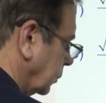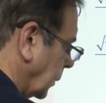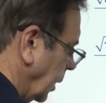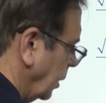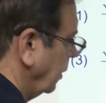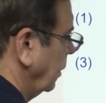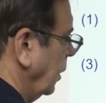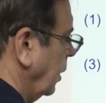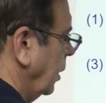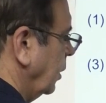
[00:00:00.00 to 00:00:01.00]
okay,
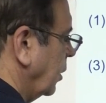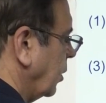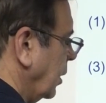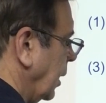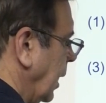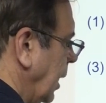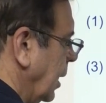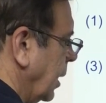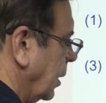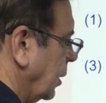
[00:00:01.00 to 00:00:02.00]
this is
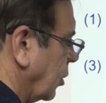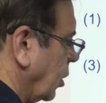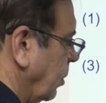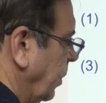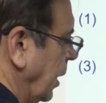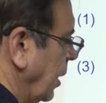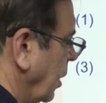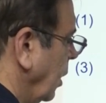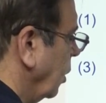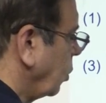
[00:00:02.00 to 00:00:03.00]
A, this is B.
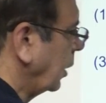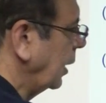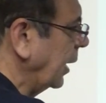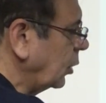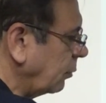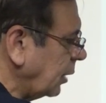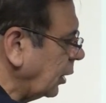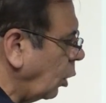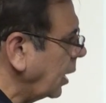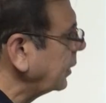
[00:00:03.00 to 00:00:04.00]
So the length of the
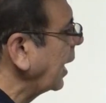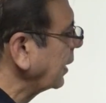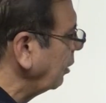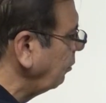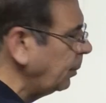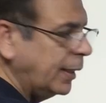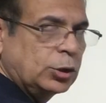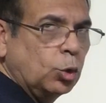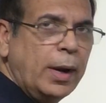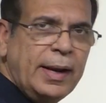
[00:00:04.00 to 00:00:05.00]
longer diagonal will be
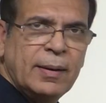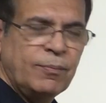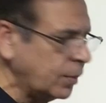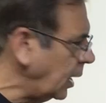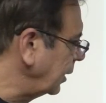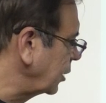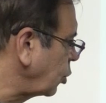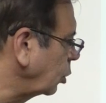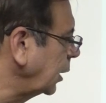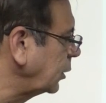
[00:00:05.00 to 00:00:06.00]
2A and the
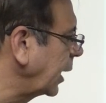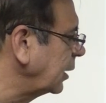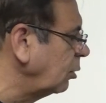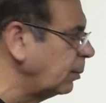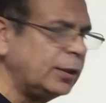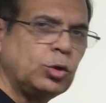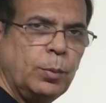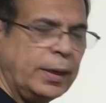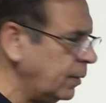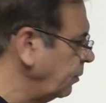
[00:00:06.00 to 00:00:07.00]
shorter diagonal will be
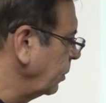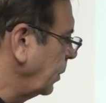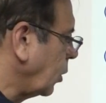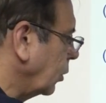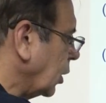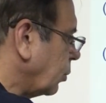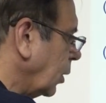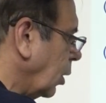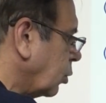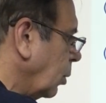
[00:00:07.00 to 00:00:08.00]
2B, because this
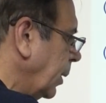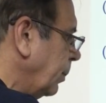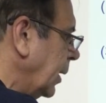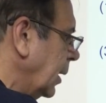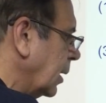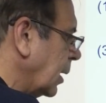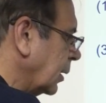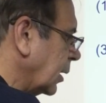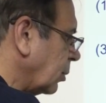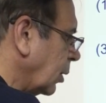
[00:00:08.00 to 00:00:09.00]
will also be B
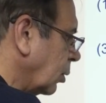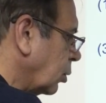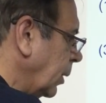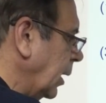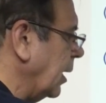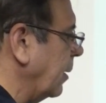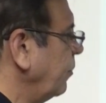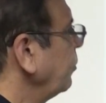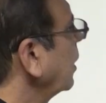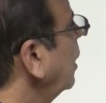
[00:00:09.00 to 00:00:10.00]
and this will also be A.
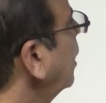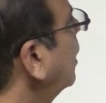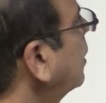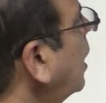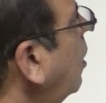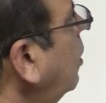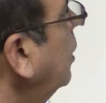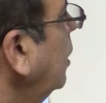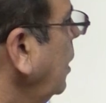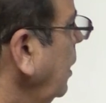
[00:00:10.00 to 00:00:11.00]

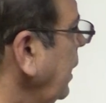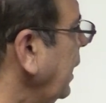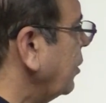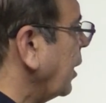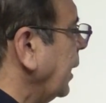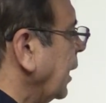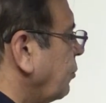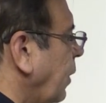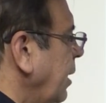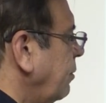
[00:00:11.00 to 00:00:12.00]
Now, each side is
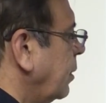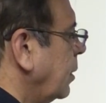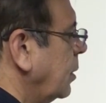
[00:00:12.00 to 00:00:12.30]
5.